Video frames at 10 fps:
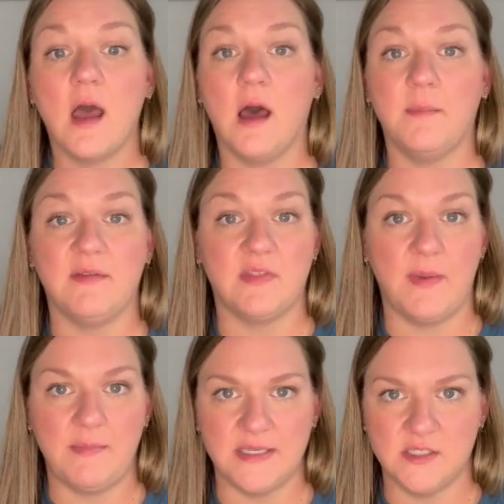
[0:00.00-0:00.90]
If the
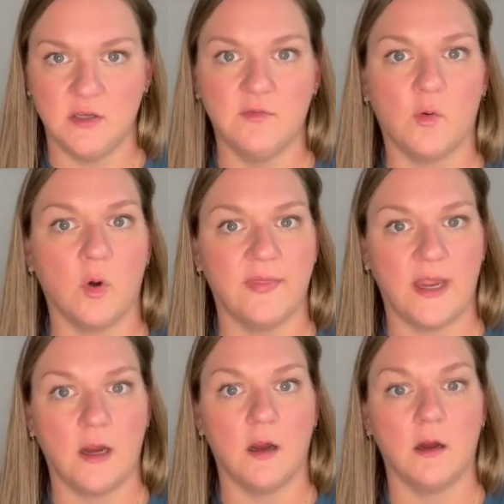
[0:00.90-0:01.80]
baby's due for
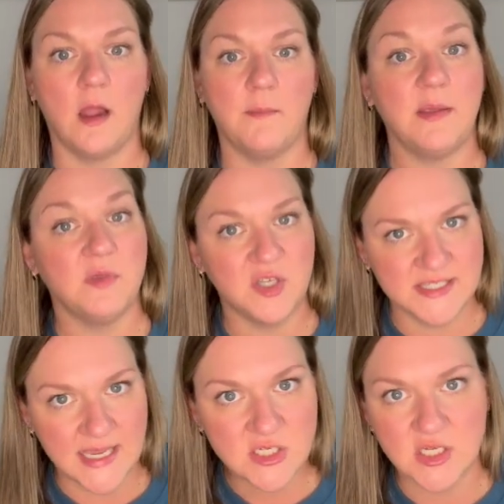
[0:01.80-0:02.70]
their
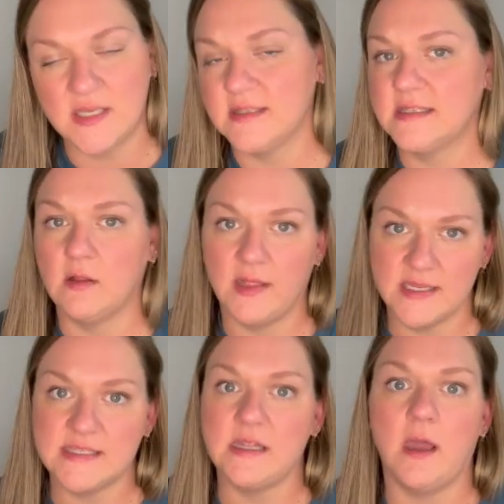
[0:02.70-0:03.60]
immunizations, they'll let
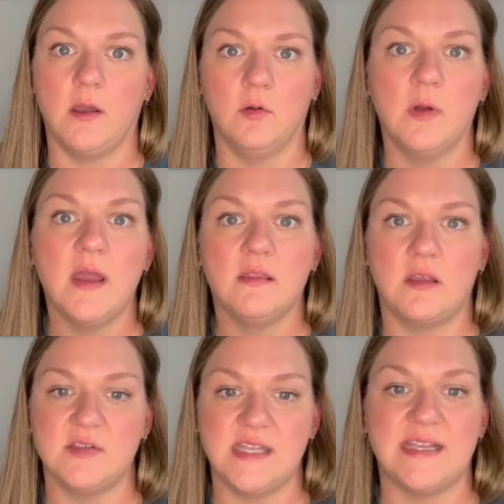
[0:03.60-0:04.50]
us know
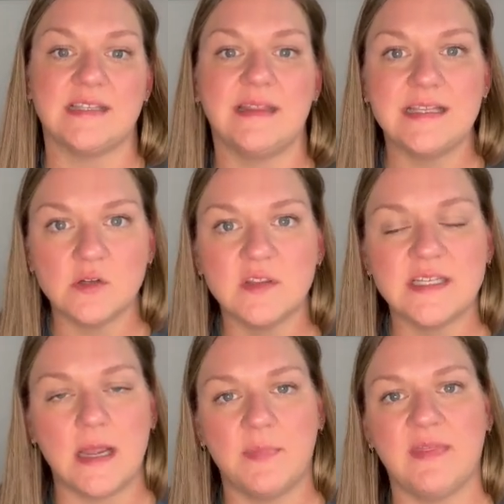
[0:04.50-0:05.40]
those things. And these are the
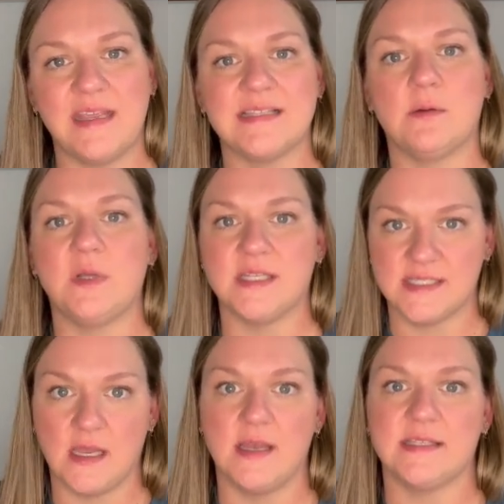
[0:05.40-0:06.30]
type of things that we
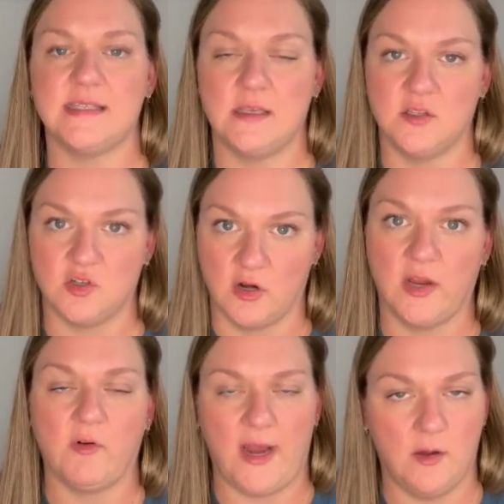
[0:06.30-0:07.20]
discuss
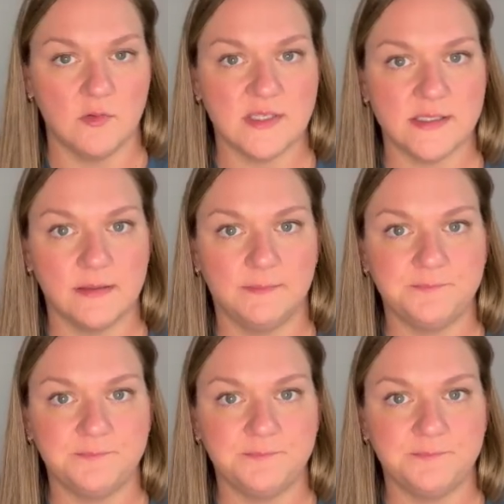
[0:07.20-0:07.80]
during rounds.